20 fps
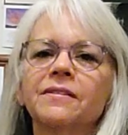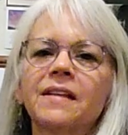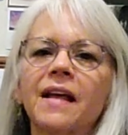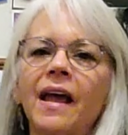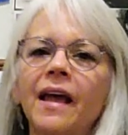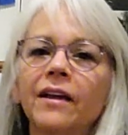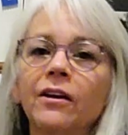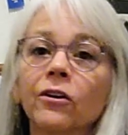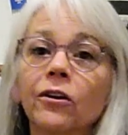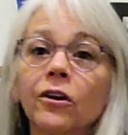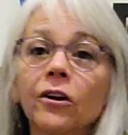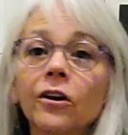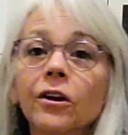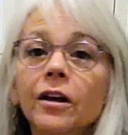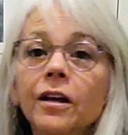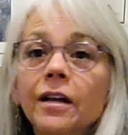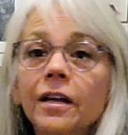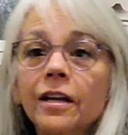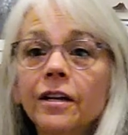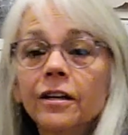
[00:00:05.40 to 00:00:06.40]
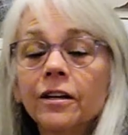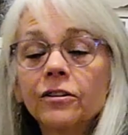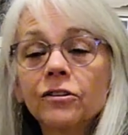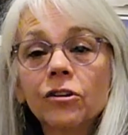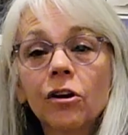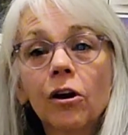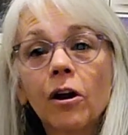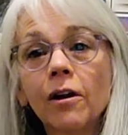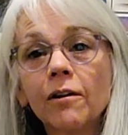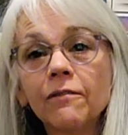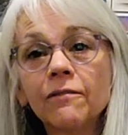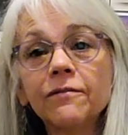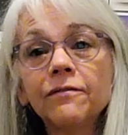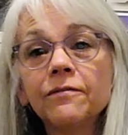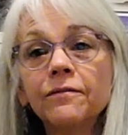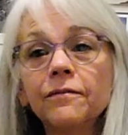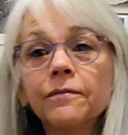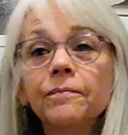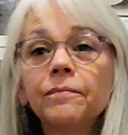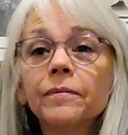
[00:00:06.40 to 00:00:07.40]
Zager guitar
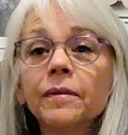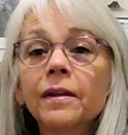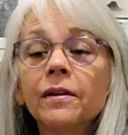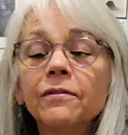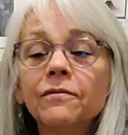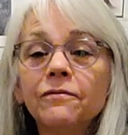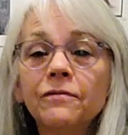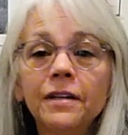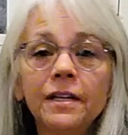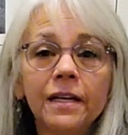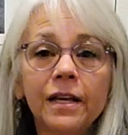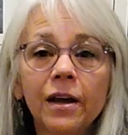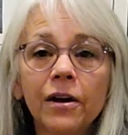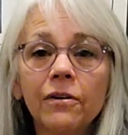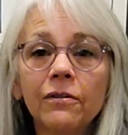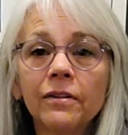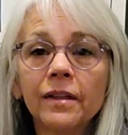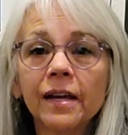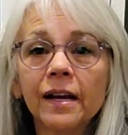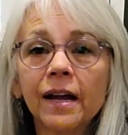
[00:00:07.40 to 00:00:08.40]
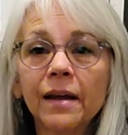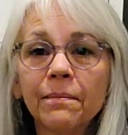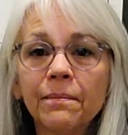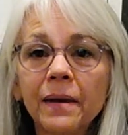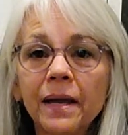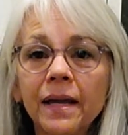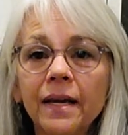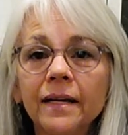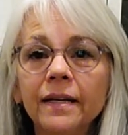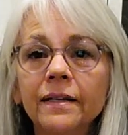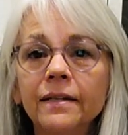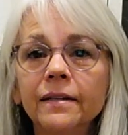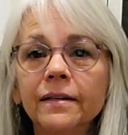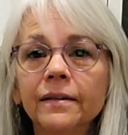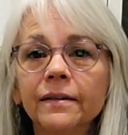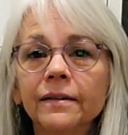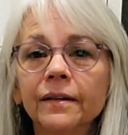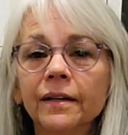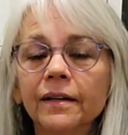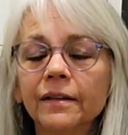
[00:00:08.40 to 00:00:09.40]
video that I made
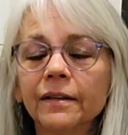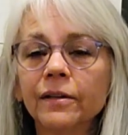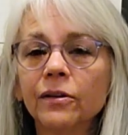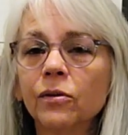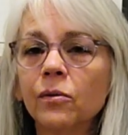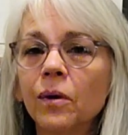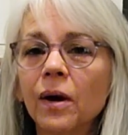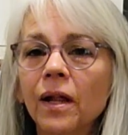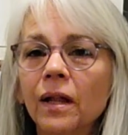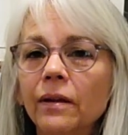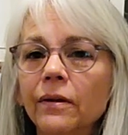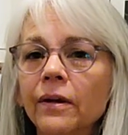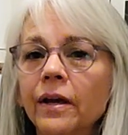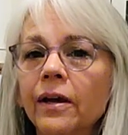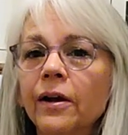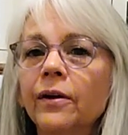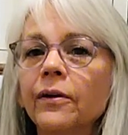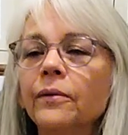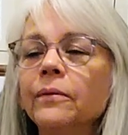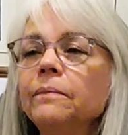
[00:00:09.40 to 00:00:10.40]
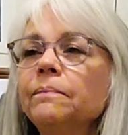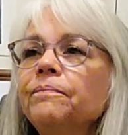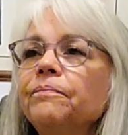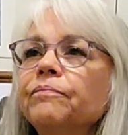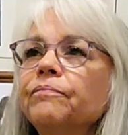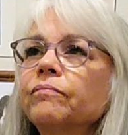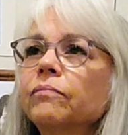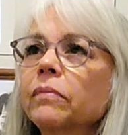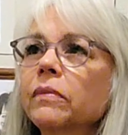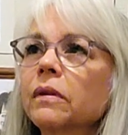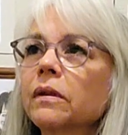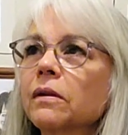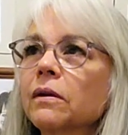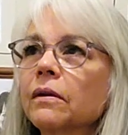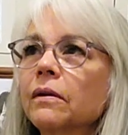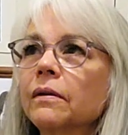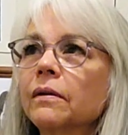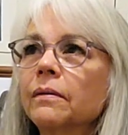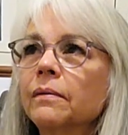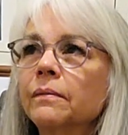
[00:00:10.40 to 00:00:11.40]
a little while ago,
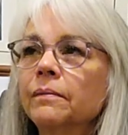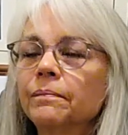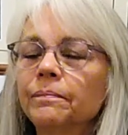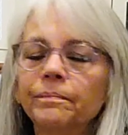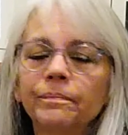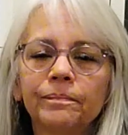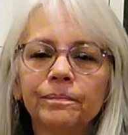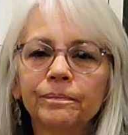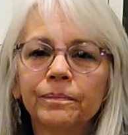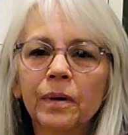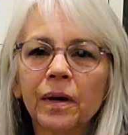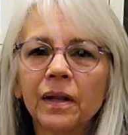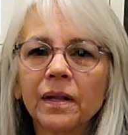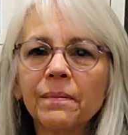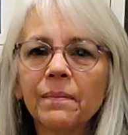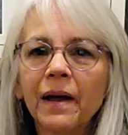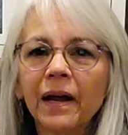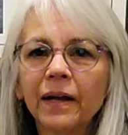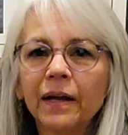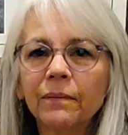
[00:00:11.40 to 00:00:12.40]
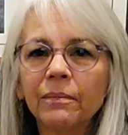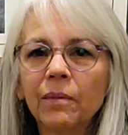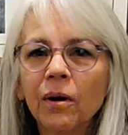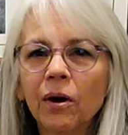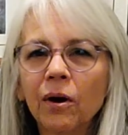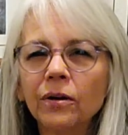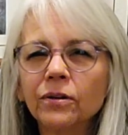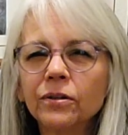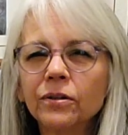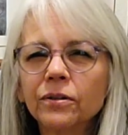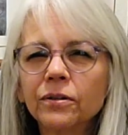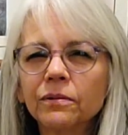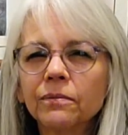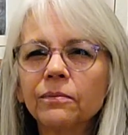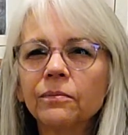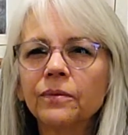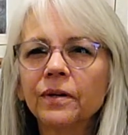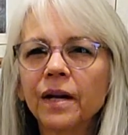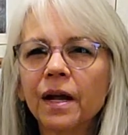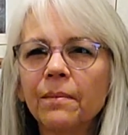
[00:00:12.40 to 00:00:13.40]
probably back in March
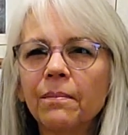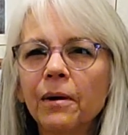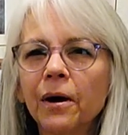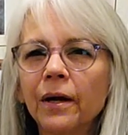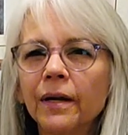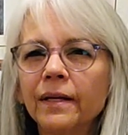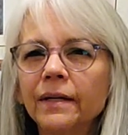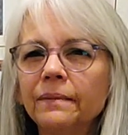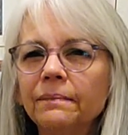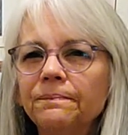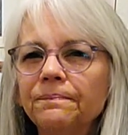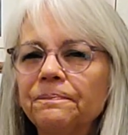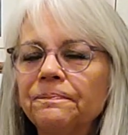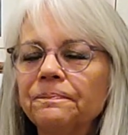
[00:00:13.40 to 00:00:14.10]
when I bought it.